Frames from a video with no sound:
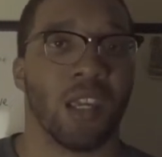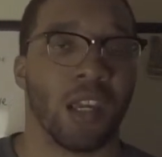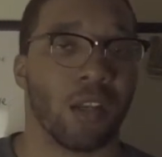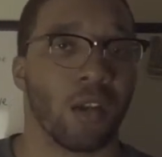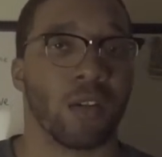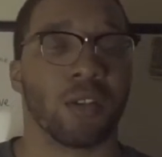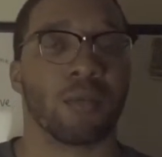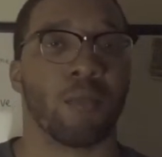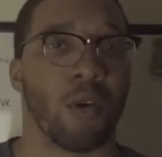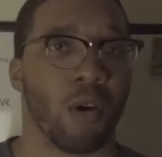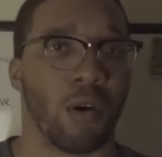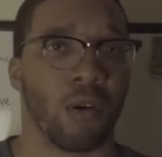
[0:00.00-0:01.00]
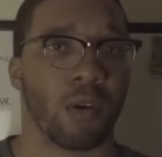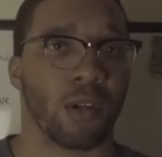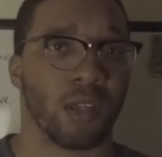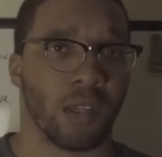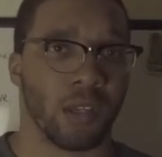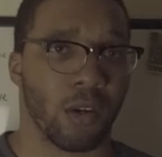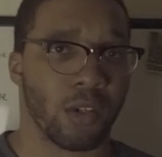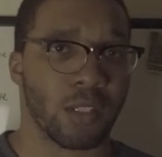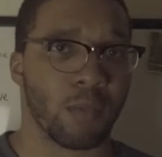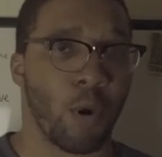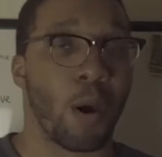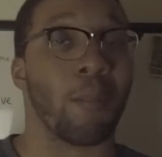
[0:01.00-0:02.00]
in our small, in our
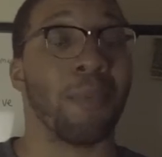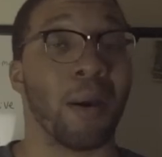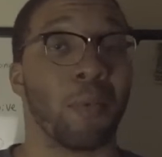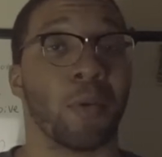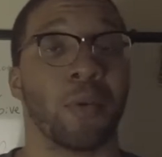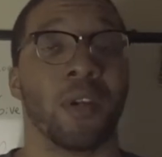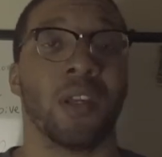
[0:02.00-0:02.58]
small bubble.